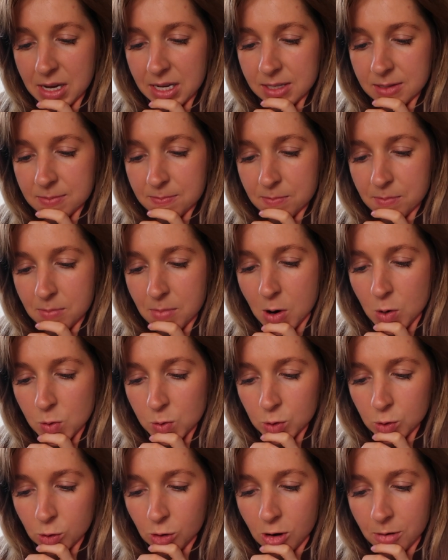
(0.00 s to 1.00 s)
is
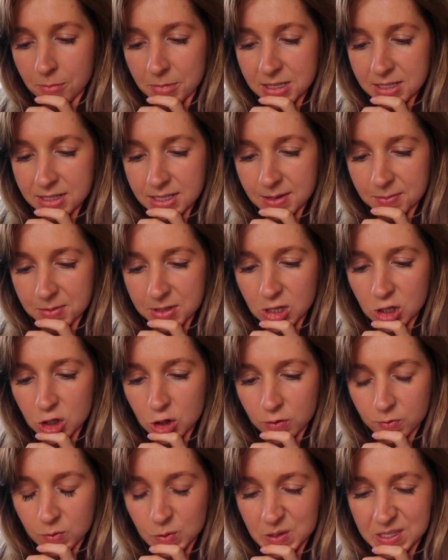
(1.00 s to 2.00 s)
most common
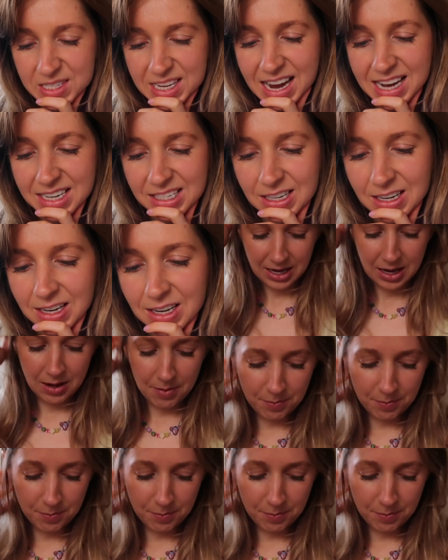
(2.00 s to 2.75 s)
substitute for za'atar.